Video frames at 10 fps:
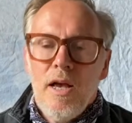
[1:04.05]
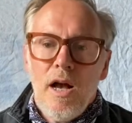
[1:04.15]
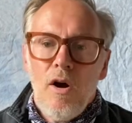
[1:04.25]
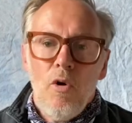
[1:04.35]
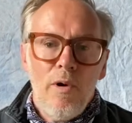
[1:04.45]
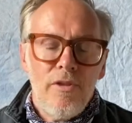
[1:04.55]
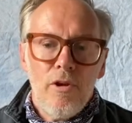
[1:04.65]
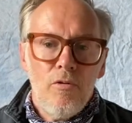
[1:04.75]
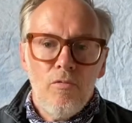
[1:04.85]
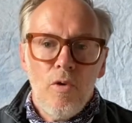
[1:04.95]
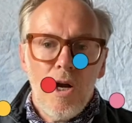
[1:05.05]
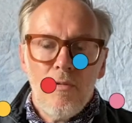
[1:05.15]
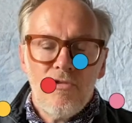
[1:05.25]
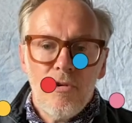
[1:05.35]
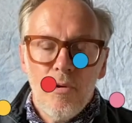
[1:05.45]
or whether you work
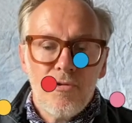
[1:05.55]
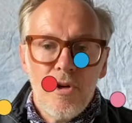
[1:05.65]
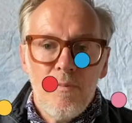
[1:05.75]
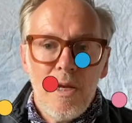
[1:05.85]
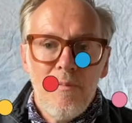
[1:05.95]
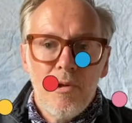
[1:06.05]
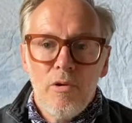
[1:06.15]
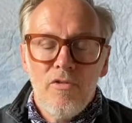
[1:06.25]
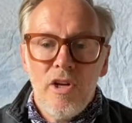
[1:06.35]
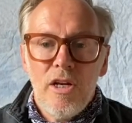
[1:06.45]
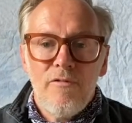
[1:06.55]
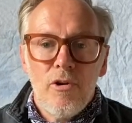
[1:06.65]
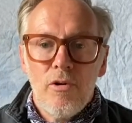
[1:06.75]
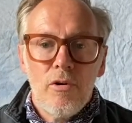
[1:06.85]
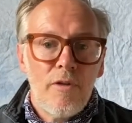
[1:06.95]
with 2 or 3 people, or indeed if
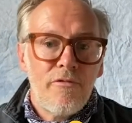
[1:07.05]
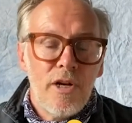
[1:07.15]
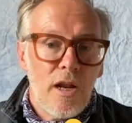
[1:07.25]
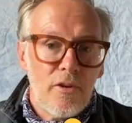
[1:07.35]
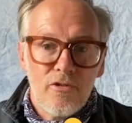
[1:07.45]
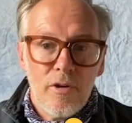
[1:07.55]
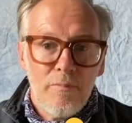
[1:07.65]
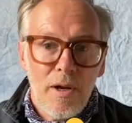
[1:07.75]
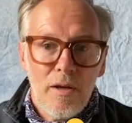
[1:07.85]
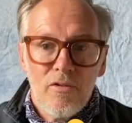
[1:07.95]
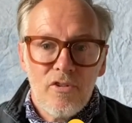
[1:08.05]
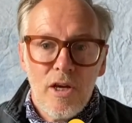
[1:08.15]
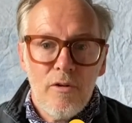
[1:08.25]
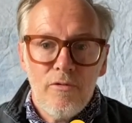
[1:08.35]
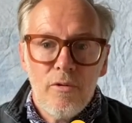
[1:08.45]
you're a freelancer by
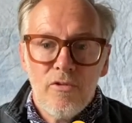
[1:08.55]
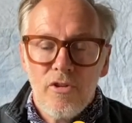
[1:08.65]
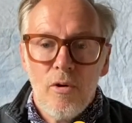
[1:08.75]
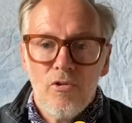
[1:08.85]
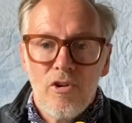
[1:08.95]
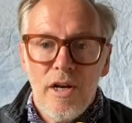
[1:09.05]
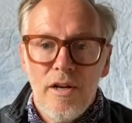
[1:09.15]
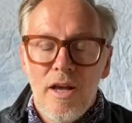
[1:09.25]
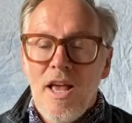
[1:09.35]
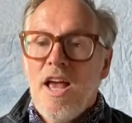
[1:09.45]
yourself or a sole trader.